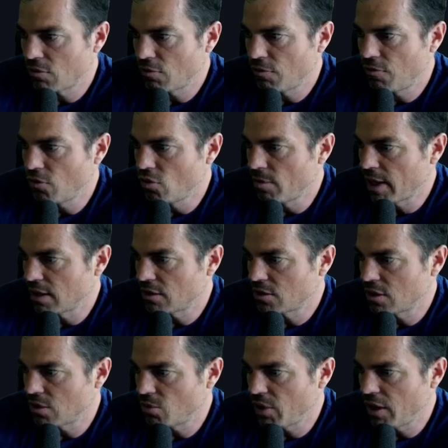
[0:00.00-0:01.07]
format so
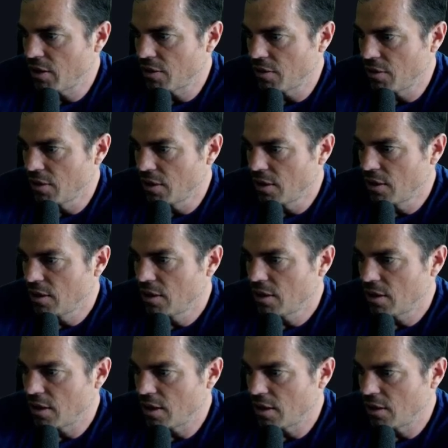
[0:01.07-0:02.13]
that we can
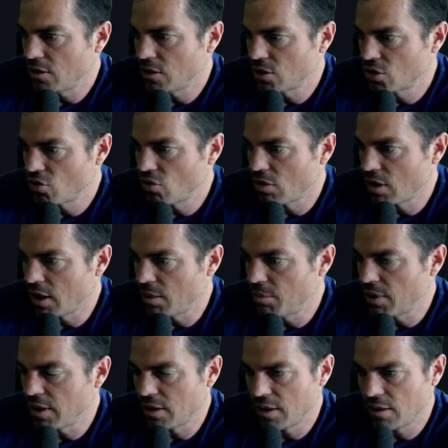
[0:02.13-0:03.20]
describe
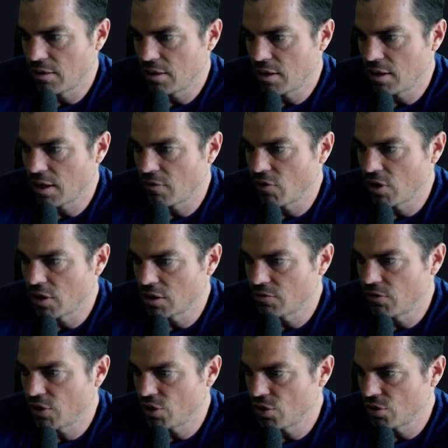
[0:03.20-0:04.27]
and have a nice
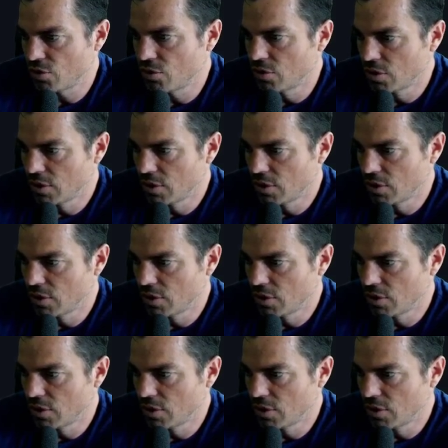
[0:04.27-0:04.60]
visual